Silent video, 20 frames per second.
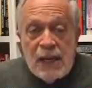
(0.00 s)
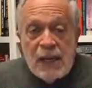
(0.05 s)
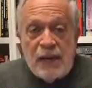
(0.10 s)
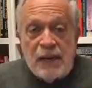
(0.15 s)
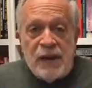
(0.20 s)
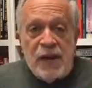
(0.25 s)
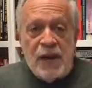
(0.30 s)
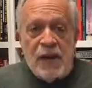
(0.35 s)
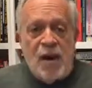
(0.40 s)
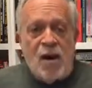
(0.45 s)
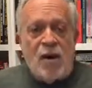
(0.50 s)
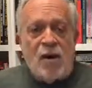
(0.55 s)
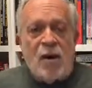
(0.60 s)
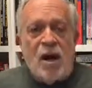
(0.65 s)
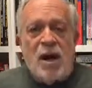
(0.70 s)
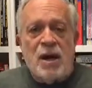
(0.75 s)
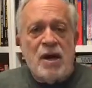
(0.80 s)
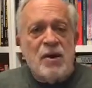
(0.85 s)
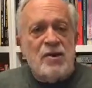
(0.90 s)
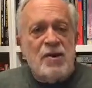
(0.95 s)
They are
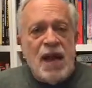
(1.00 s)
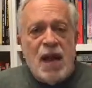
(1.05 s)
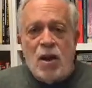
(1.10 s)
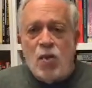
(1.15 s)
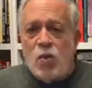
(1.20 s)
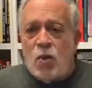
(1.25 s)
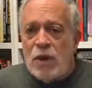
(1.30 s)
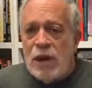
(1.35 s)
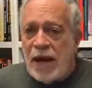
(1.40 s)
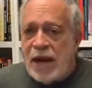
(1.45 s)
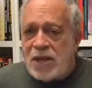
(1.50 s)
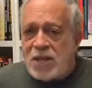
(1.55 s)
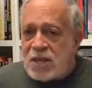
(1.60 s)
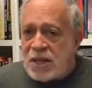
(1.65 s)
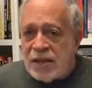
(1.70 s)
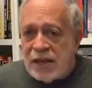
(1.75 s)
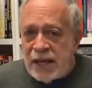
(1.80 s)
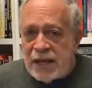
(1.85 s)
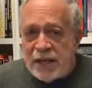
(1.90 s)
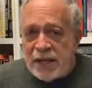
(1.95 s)
on a downward
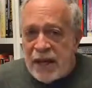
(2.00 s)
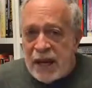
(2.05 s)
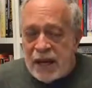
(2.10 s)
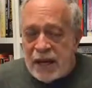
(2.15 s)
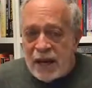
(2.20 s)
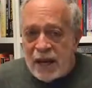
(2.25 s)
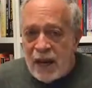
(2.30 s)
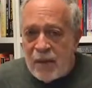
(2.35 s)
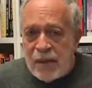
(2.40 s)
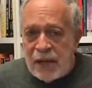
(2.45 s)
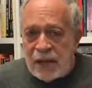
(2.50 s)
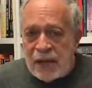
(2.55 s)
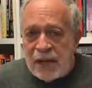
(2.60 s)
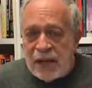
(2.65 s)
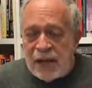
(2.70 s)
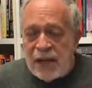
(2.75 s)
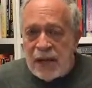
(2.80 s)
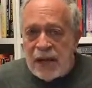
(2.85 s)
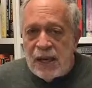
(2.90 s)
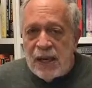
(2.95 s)
escalator
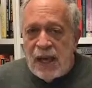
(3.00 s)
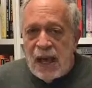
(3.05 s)
economically.